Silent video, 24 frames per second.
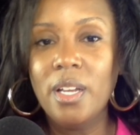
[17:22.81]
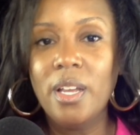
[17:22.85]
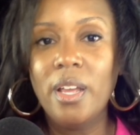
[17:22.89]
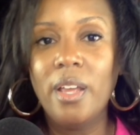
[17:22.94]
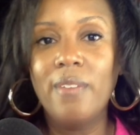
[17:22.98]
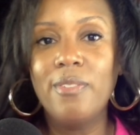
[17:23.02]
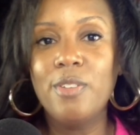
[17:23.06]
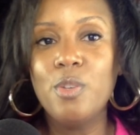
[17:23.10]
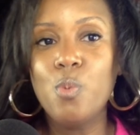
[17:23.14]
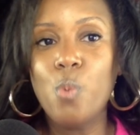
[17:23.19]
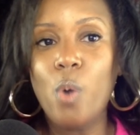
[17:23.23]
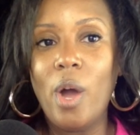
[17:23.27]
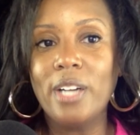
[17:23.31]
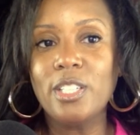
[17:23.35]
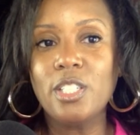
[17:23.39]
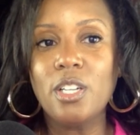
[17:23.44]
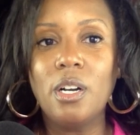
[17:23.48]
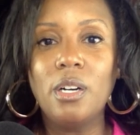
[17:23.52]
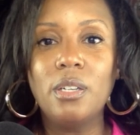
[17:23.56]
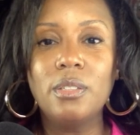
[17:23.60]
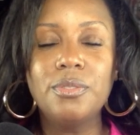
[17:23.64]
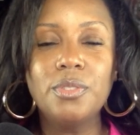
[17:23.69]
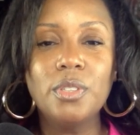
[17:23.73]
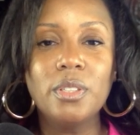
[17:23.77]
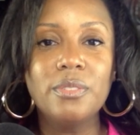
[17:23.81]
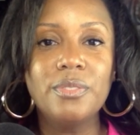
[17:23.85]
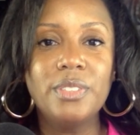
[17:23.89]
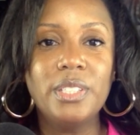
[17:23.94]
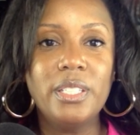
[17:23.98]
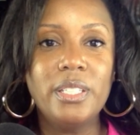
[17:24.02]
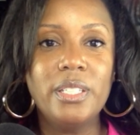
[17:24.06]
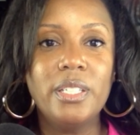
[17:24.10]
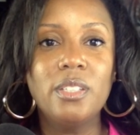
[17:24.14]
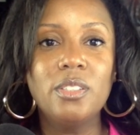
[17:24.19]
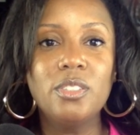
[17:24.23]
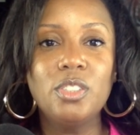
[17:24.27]
If you watch all 4
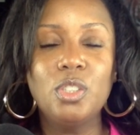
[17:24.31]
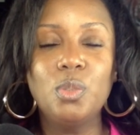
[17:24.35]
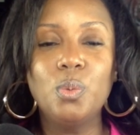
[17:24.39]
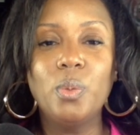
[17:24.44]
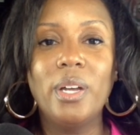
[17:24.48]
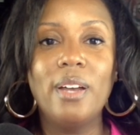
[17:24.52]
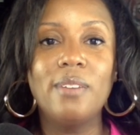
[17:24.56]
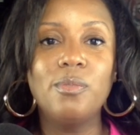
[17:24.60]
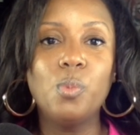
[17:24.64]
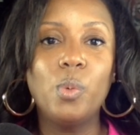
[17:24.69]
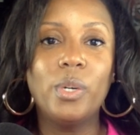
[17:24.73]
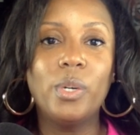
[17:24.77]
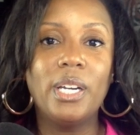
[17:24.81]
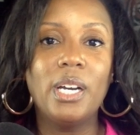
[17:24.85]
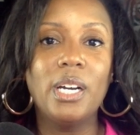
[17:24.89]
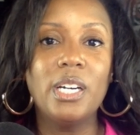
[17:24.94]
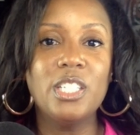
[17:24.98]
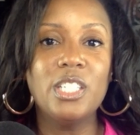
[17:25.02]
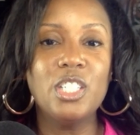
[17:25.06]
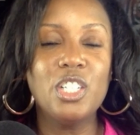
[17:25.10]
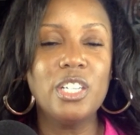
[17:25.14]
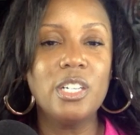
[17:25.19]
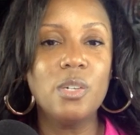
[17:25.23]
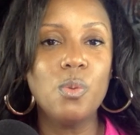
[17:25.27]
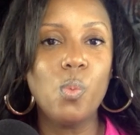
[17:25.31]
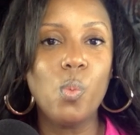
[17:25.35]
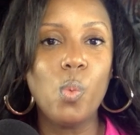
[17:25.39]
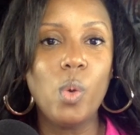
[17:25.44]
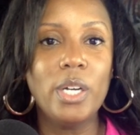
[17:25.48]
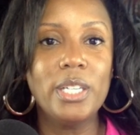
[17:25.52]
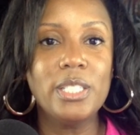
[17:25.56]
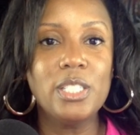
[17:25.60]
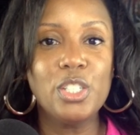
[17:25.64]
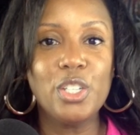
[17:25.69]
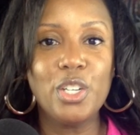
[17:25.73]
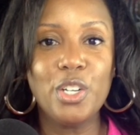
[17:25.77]
videos, you will have
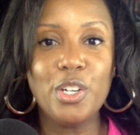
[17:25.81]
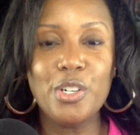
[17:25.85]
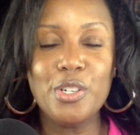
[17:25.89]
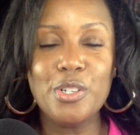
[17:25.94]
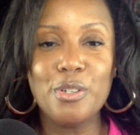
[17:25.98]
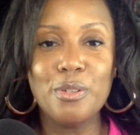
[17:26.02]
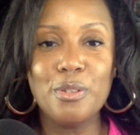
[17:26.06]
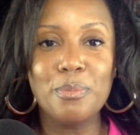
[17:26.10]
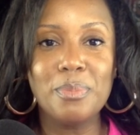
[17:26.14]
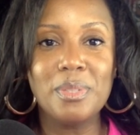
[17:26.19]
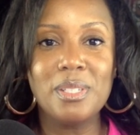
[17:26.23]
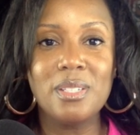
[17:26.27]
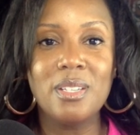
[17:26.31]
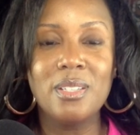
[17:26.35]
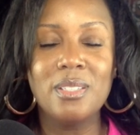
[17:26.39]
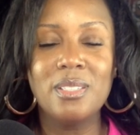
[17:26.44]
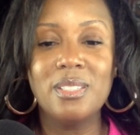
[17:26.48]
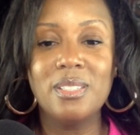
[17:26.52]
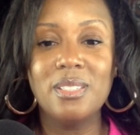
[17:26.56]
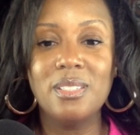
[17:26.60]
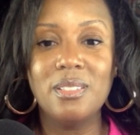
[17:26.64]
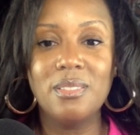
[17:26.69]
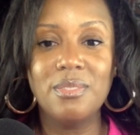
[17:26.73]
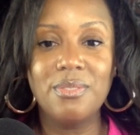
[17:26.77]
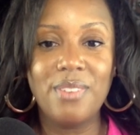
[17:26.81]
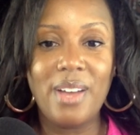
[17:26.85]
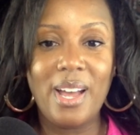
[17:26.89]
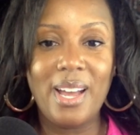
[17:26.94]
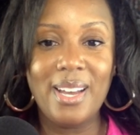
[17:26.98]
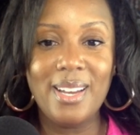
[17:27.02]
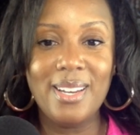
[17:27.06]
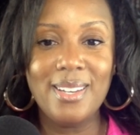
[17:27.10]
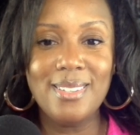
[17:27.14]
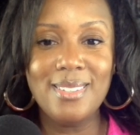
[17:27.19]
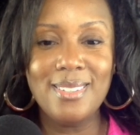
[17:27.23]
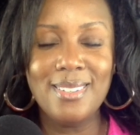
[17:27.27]
101 terms to
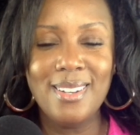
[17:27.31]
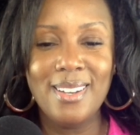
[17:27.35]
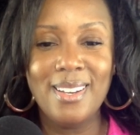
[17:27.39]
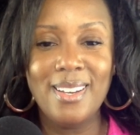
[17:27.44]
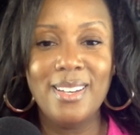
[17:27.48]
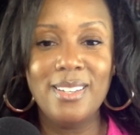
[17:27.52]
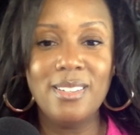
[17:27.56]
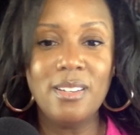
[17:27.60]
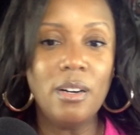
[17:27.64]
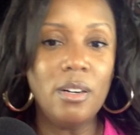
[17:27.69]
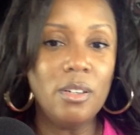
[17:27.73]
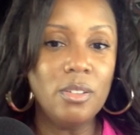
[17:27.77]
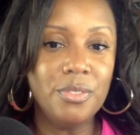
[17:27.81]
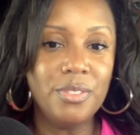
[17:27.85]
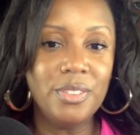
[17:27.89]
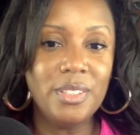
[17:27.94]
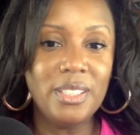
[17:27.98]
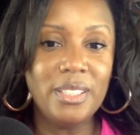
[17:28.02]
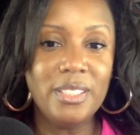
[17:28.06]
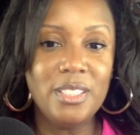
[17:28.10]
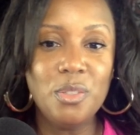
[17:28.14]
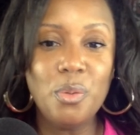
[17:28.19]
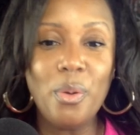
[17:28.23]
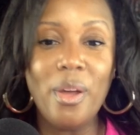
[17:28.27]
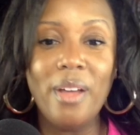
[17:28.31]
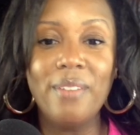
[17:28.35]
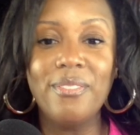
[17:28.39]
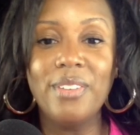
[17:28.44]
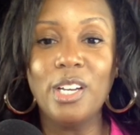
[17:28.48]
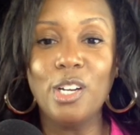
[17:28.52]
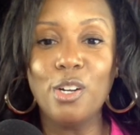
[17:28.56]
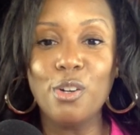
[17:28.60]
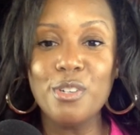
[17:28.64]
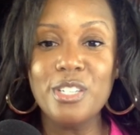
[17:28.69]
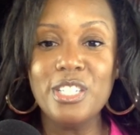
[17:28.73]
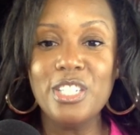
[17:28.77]
define, and hopefully you have
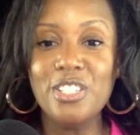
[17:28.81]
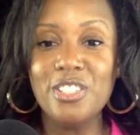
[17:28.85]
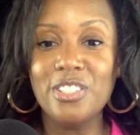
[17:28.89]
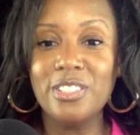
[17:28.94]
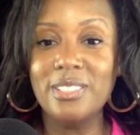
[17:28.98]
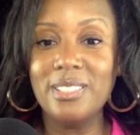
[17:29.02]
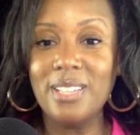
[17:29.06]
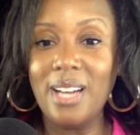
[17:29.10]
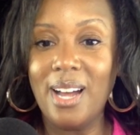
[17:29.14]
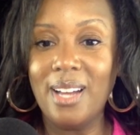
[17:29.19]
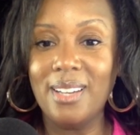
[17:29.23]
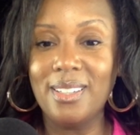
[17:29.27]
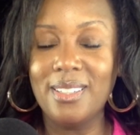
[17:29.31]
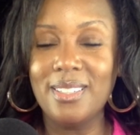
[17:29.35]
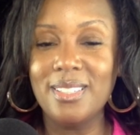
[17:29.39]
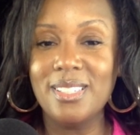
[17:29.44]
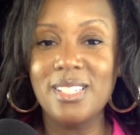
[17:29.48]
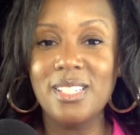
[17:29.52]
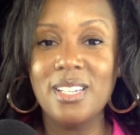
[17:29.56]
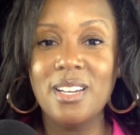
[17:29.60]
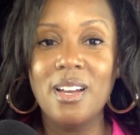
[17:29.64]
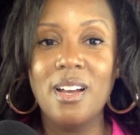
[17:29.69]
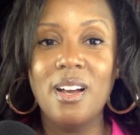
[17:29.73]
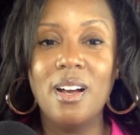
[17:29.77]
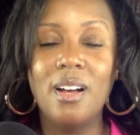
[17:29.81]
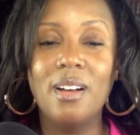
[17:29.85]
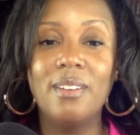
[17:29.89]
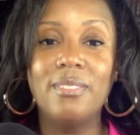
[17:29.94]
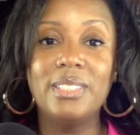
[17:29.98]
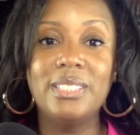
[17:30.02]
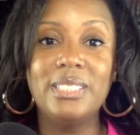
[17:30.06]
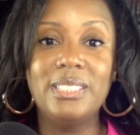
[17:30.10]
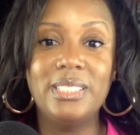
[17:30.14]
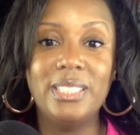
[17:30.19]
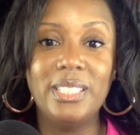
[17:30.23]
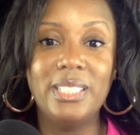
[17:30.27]
increased your knowledge of
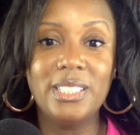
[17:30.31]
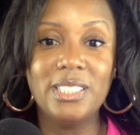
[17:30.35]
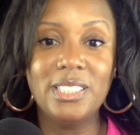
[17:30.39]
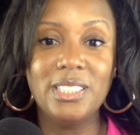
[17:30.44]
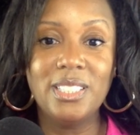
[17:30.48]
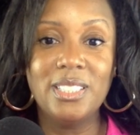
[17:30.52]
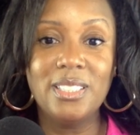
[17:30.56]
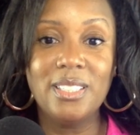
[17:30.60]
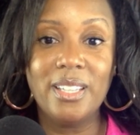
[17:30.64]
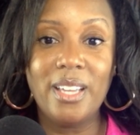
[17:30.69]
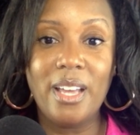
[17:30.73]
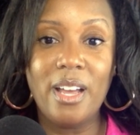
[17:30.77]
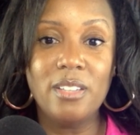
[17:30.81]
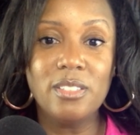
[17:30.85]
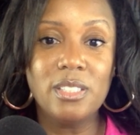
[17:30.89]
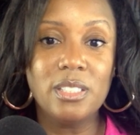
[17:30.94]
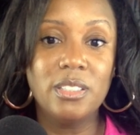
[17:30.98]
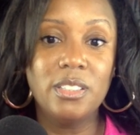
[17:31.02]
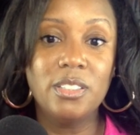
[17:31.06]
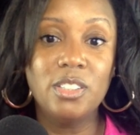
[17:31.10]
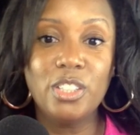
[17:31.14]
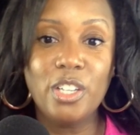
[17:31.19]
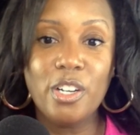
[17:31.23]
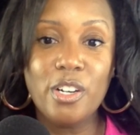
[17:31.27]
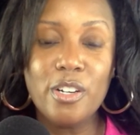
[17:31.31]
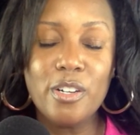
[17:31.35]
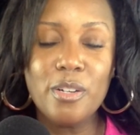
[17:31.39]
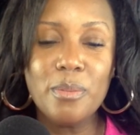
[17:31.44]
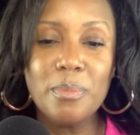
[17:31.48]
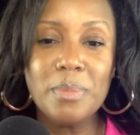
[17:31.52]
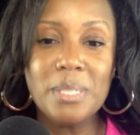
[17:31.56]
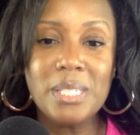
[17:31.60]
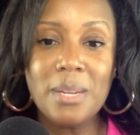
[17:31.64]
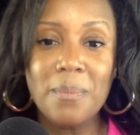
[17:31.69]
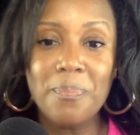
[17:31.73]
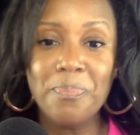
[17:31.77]
addiction counseling
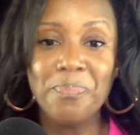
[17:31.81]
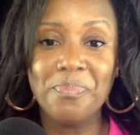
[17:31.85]
terms.